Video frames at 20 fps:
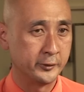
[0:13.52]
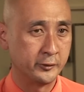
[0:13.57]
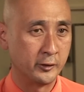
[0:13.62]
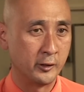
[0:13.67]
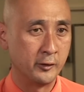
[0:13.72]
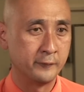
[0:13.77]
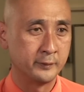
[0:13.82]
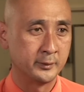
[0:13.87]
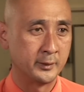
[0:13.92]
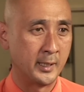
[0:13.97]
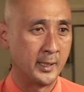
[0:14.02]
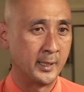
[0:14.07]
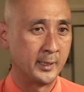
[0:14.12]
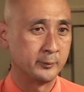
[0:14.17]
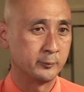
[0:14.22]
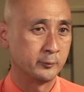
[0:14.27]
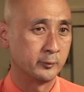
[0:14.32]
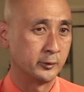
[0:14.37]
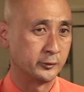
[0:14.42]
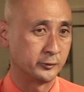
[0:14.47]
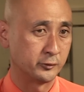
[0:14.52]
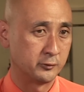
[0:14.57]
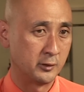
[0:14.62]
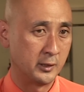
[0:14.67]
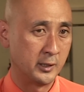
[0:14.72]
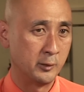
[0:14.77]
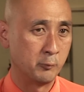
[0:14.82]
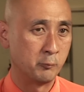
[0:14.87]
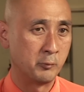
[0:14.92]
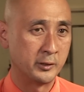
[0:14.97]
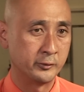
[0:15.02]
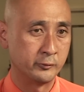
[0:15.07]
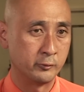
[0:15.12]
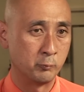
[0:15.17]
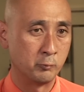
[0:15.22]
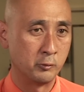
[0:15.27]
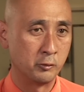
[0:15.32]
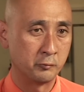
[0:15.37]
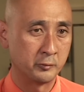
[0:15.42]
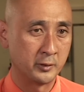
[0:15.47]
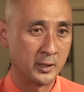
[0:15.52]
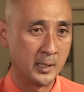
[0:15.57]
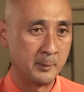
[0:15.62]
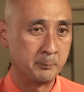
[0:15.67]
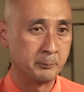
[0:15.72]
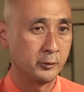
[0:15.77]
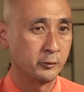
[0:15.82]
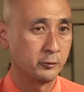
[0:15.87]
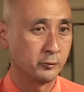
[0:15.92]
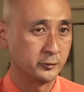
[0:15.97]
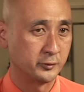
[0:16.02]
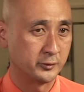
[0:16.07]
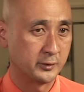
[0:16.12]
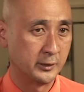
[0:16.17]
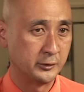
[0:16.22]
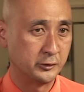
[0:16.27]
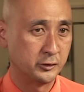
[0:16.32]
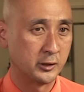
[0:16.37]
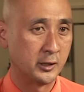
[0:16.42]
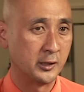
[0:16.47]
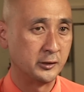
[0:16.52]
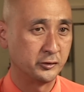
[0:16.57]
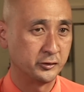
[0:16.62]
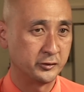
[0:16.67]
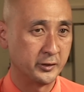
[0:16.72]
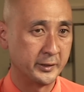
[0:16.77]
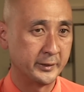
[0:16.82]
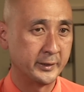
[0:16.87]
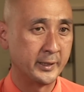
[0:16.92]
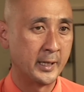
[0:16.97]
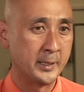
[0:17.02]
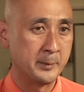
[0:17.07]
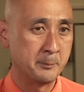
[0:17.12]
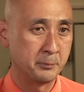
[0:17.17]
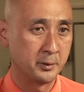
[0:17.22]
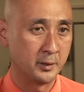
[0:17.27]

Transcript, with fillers: note that Australia won the World Cup because they changed their game